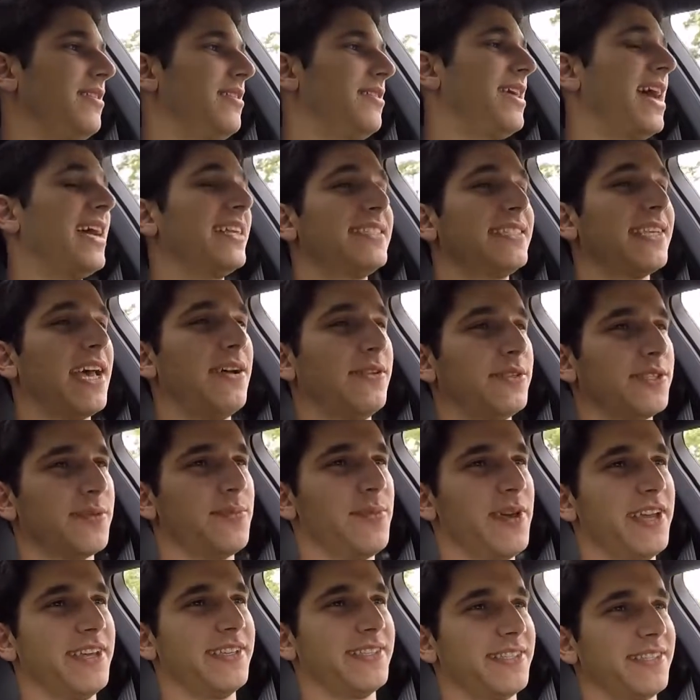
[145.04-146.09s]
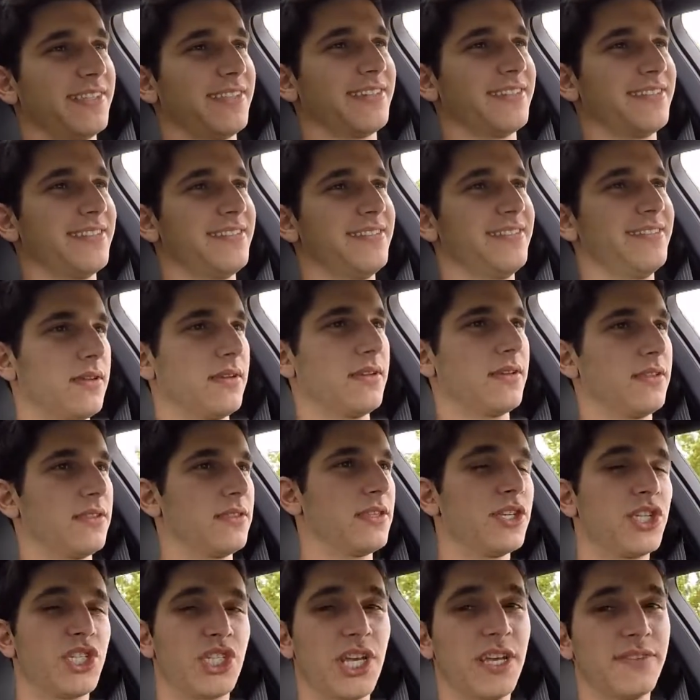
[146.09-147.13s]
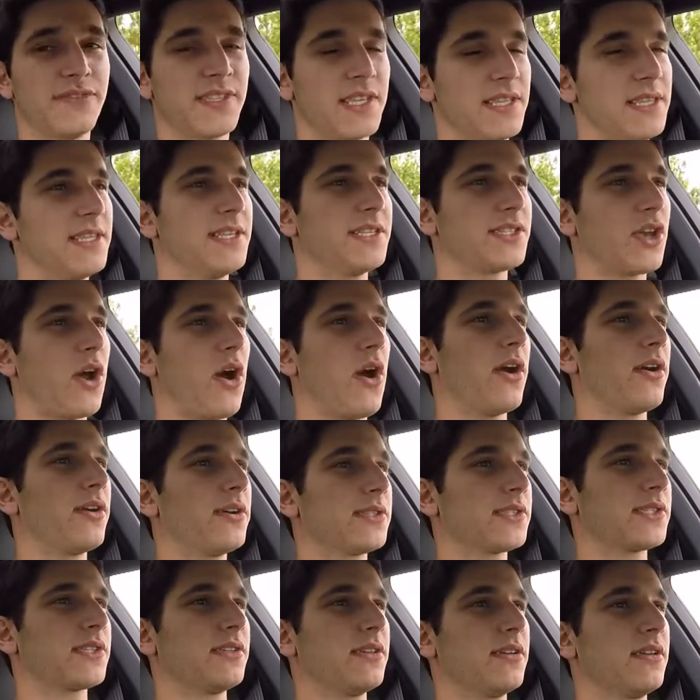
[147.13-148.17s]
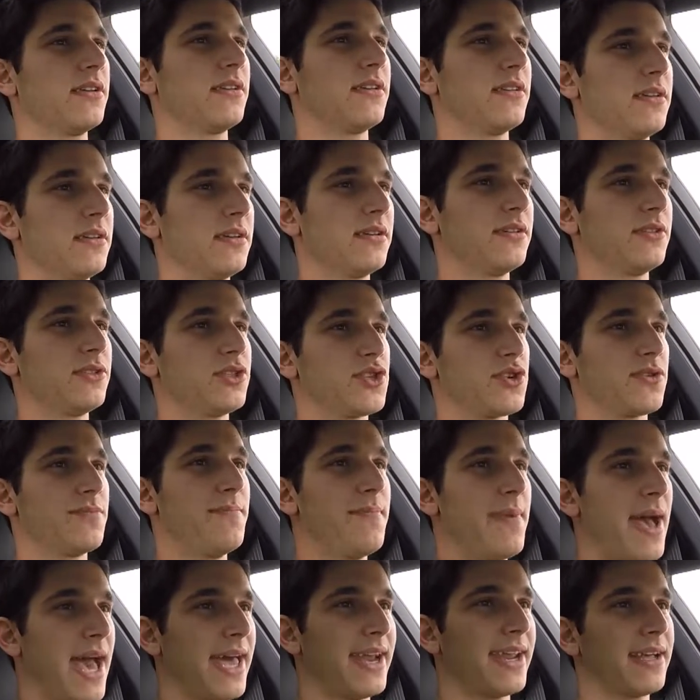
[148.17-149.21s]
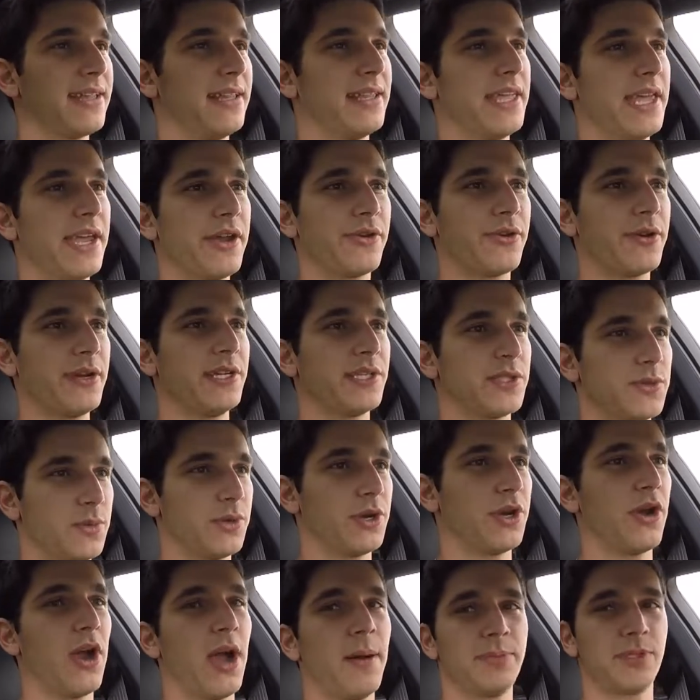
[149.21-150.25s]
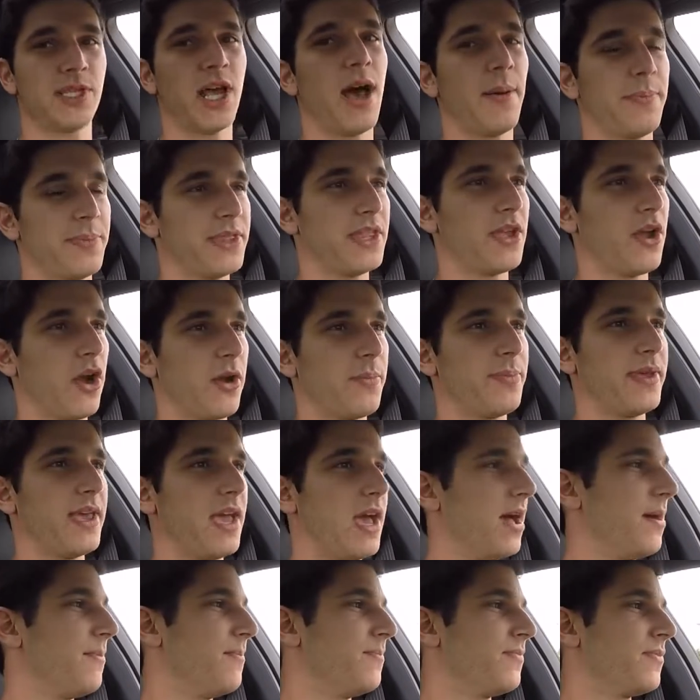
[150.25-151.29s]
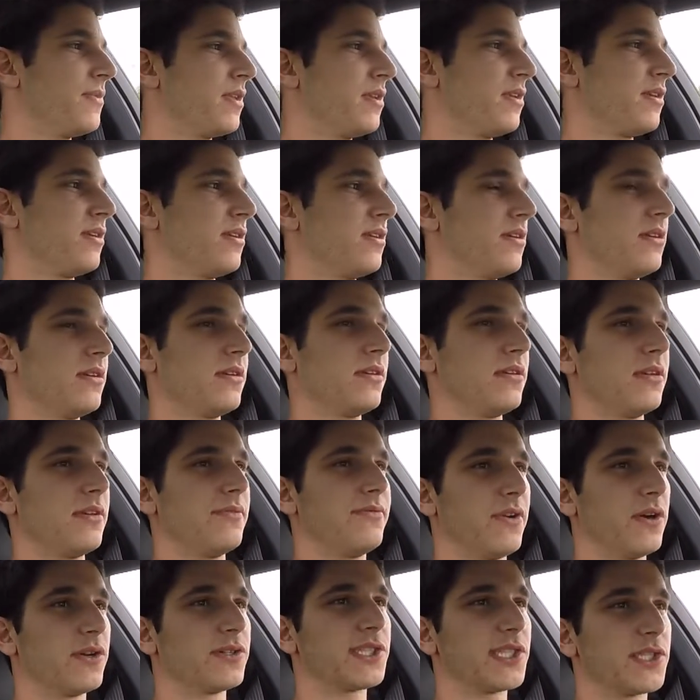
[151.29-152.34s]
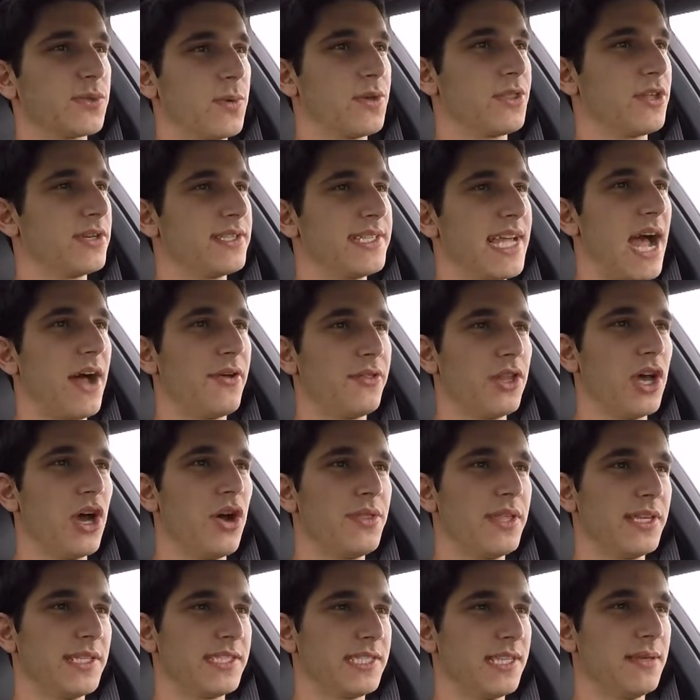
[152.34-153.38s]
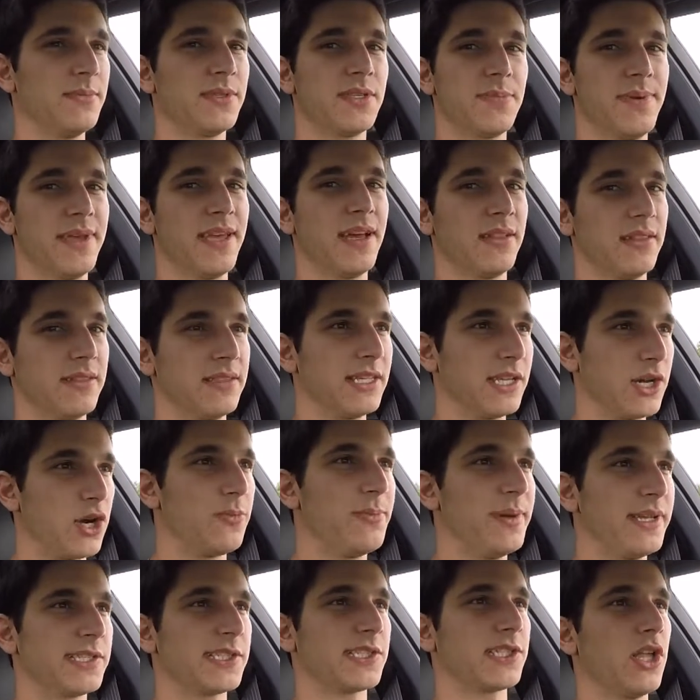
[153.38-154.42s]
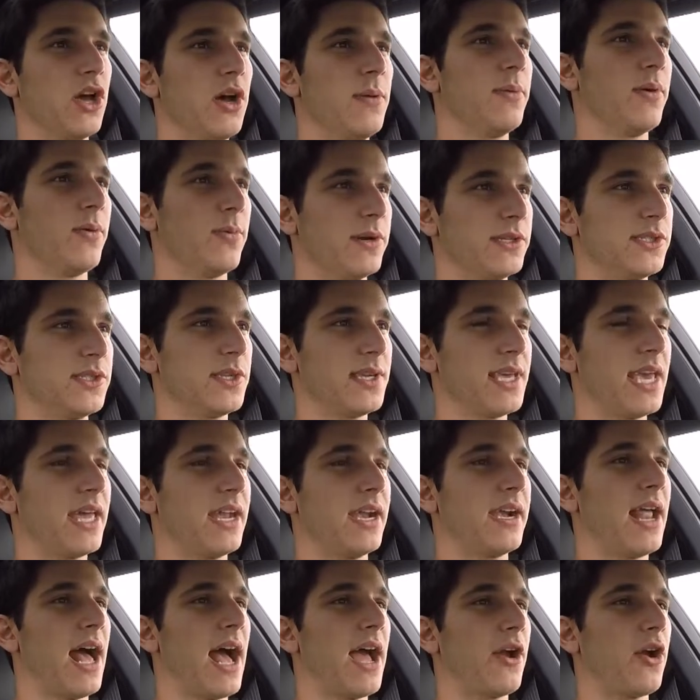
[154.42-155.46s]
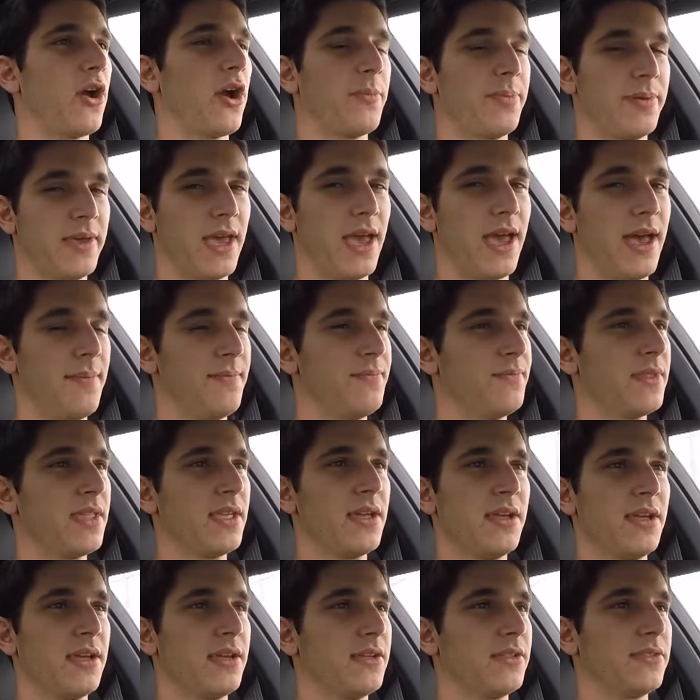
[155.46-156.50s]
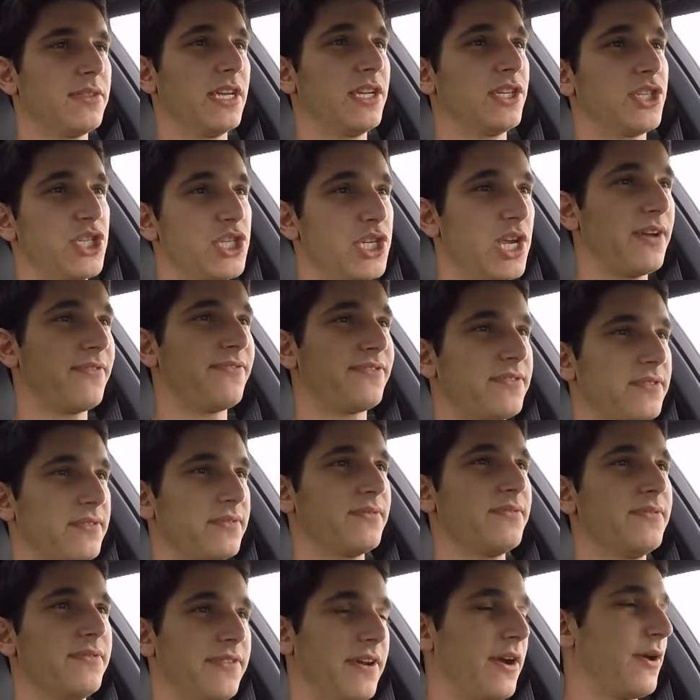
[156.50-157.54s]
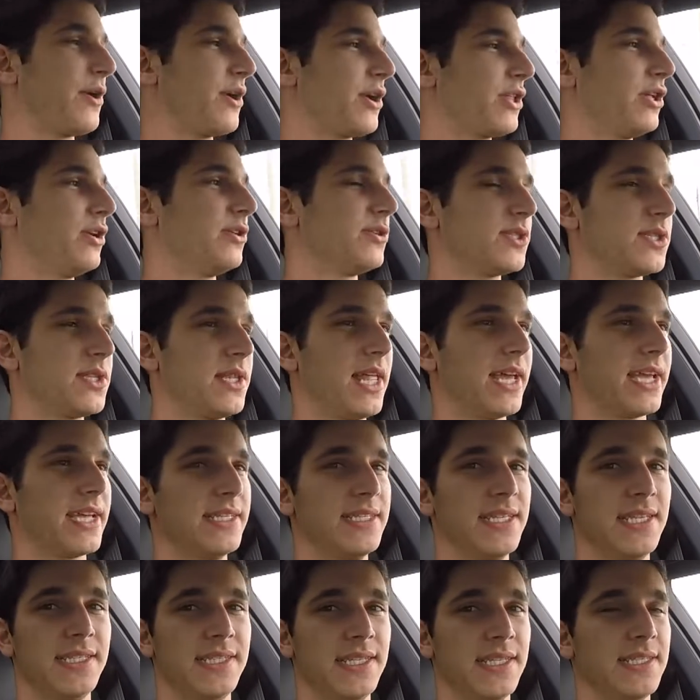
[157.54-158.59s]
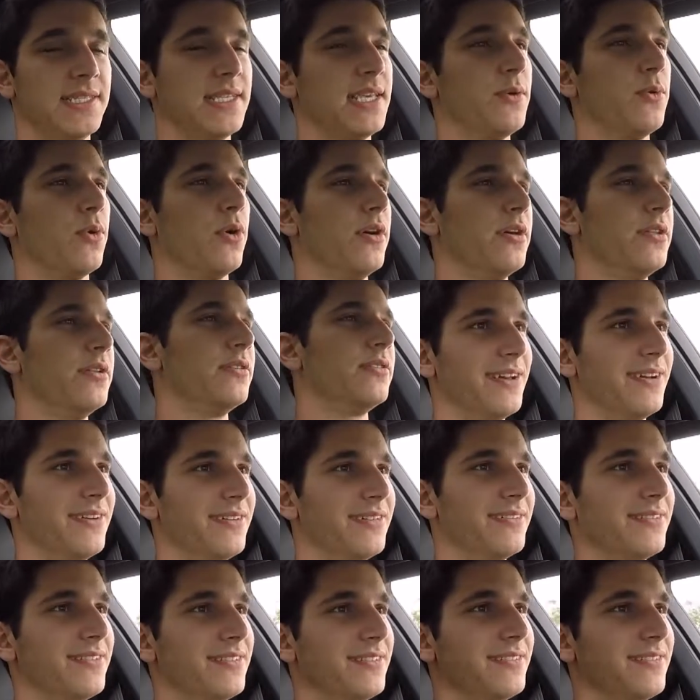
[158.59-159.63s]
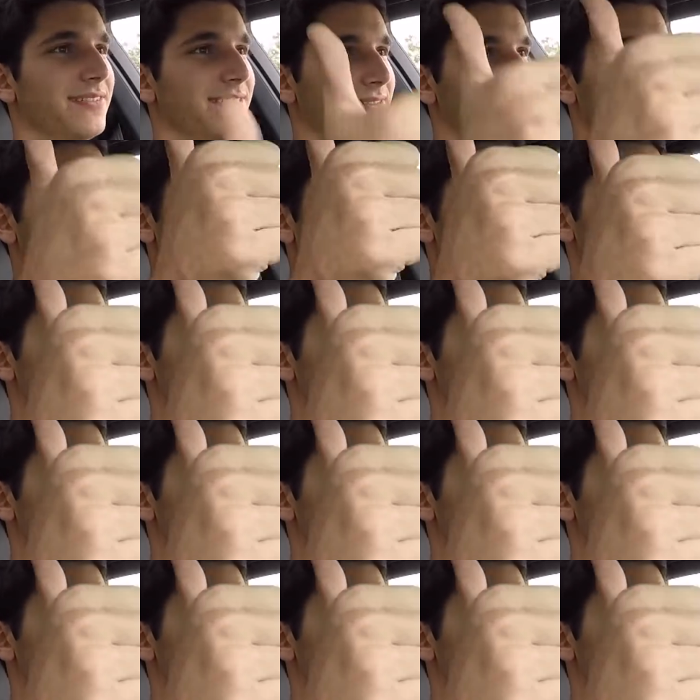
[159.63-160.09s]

That sounds amazing. The shifts in these cars dramatically increase when you're up top in the RPM. Versus when they're down low, they seem to be a little bit slow, but once you get an higher RPM, they shift very close to like a DCT would. McLaren.